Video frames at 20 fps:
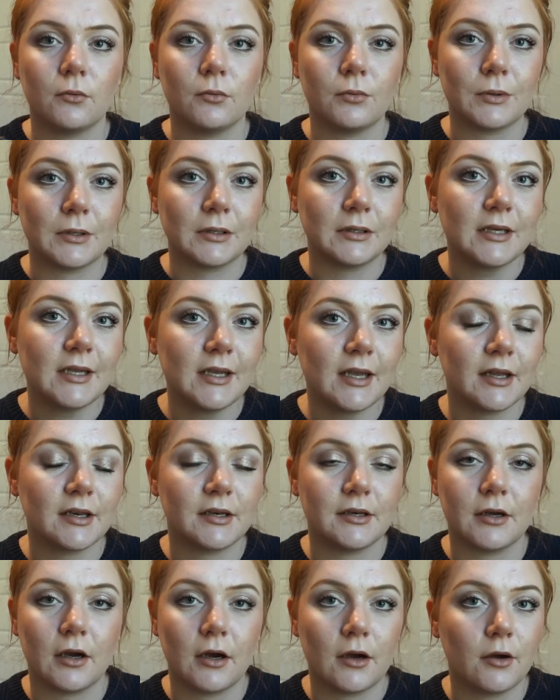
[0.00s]
really
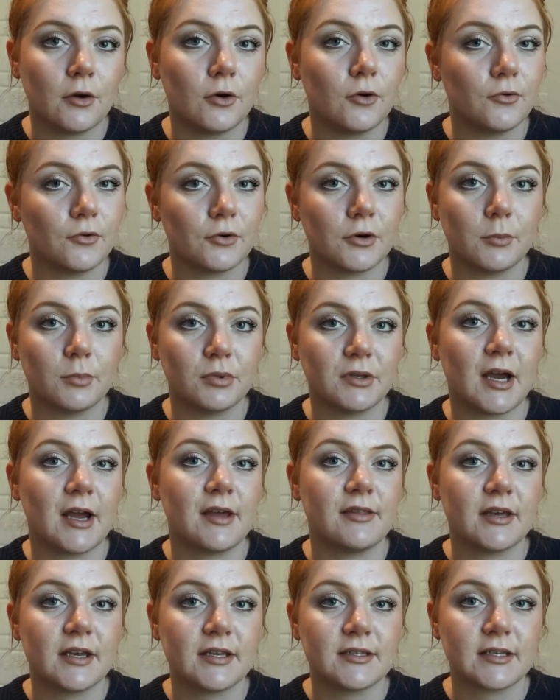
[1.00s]
cannot over apply
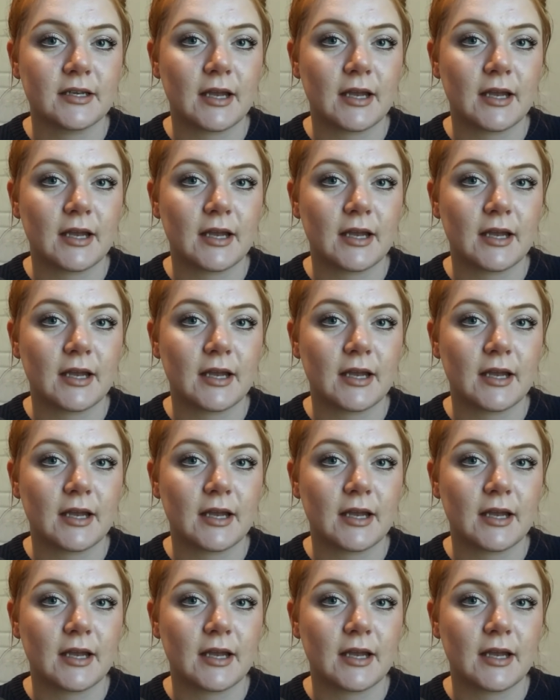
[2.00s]
this.